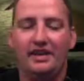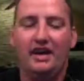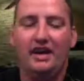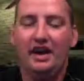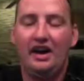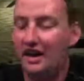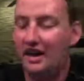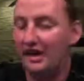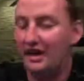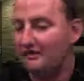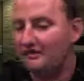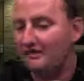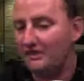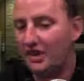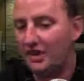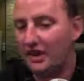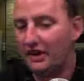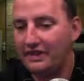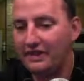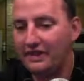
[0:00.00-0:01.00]
All right,
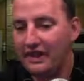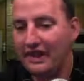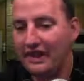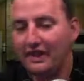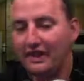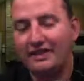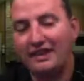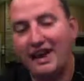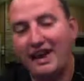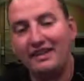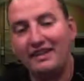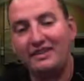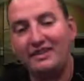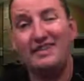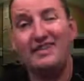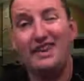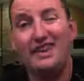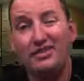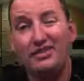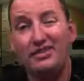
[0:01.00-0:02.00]
so I think that is
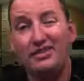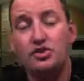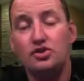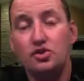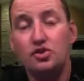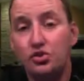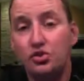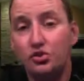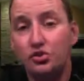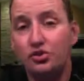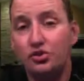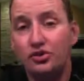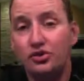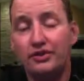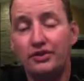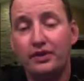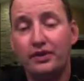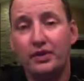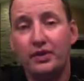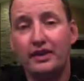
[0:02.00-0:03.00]
enough
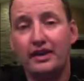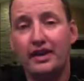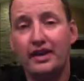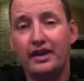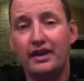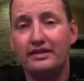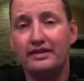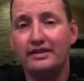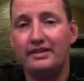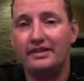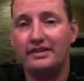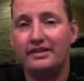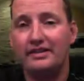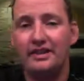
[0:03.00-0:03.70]
news for one night.